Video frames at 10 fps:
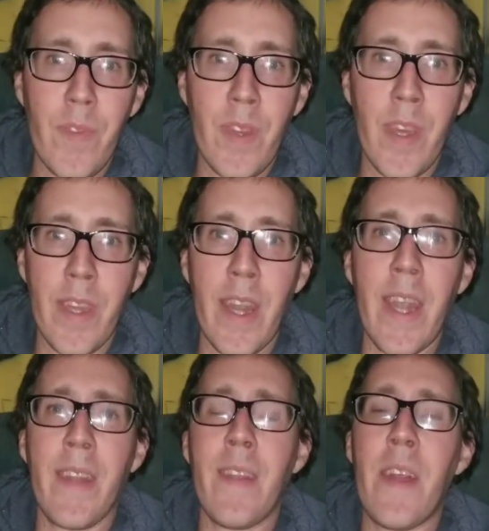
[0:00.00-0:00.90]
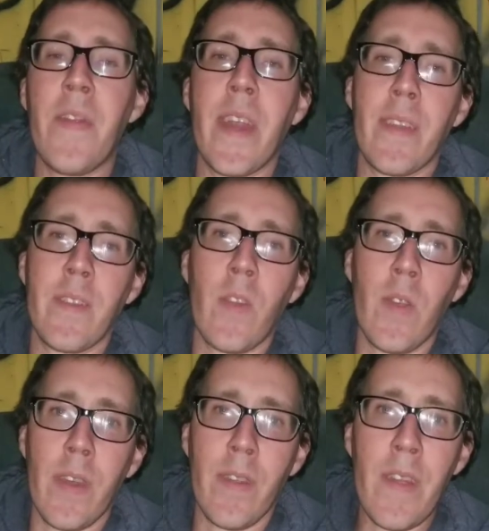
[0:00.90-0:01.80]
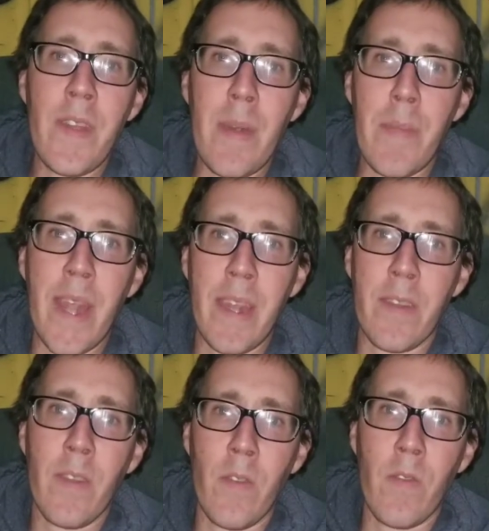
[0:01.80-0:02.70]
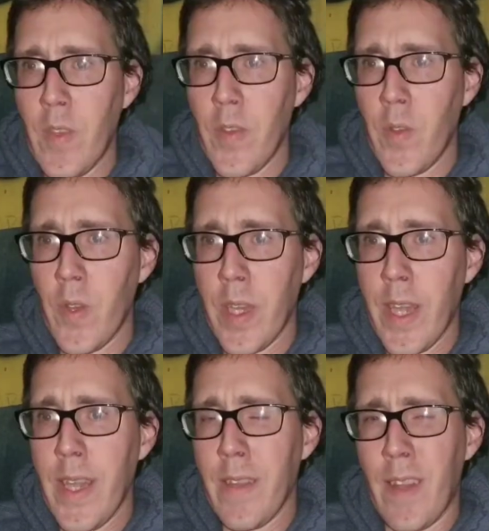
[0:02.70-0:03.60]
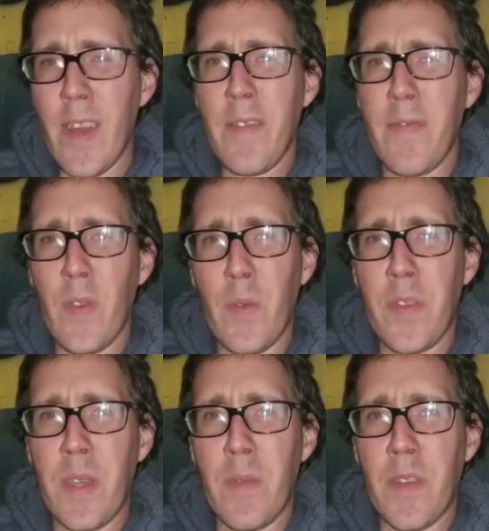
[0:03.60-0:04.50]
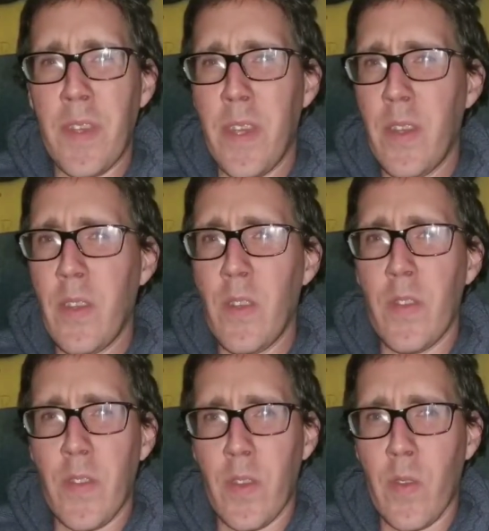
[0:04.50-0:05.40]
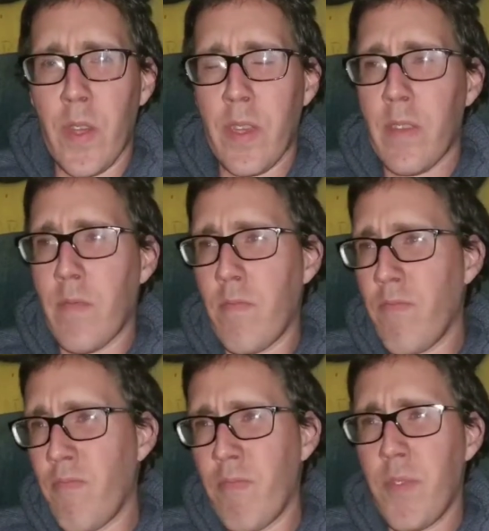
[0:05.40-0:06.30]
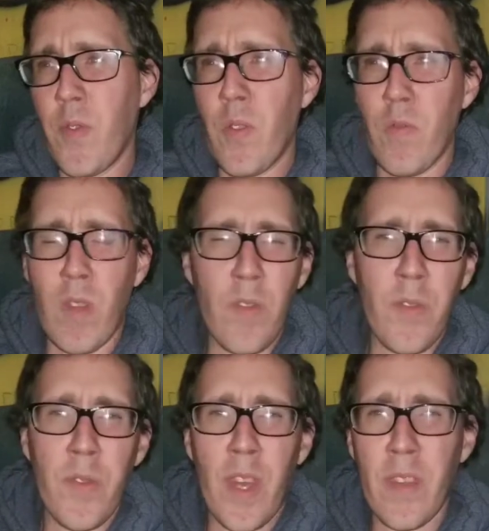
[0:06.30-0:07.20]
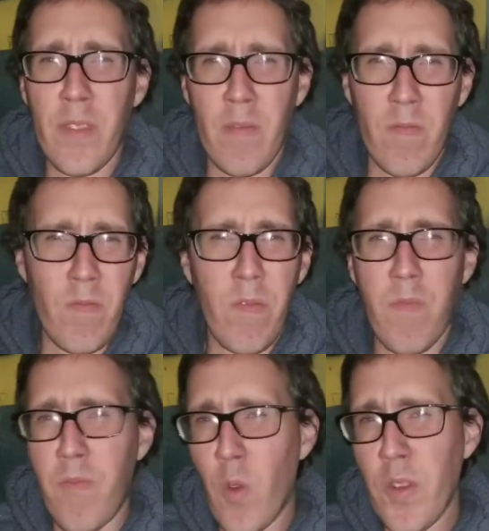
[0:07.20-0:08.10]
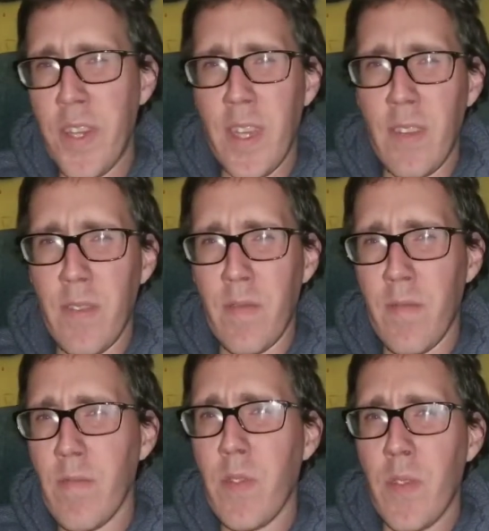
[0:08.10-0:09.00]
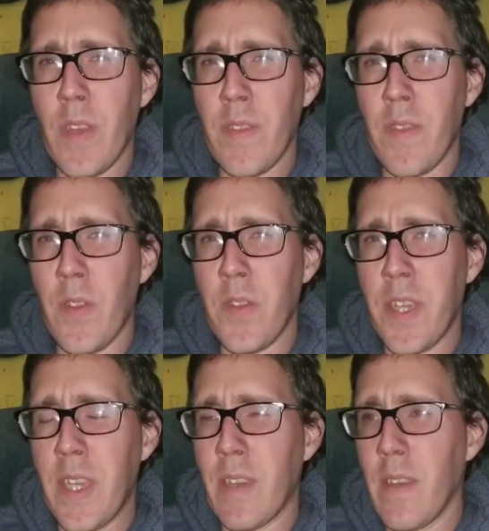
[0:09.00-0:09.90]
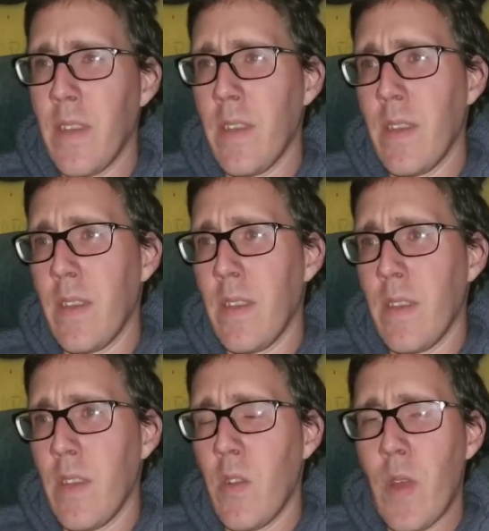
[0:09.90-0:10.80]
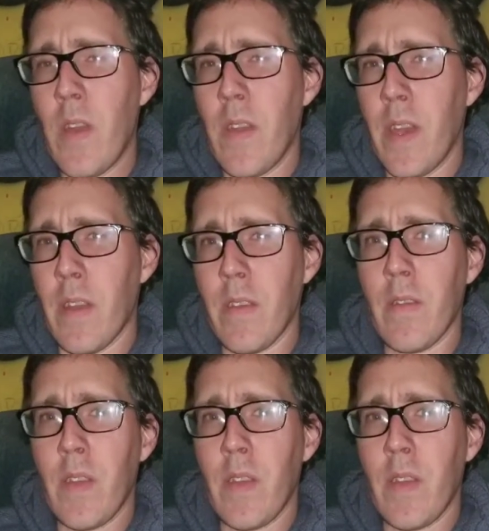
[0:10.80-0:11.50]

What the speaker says: like I had let that go. I had let that pain go. So like I had a life filled with demons years ago, like around 2014, 2013, around there.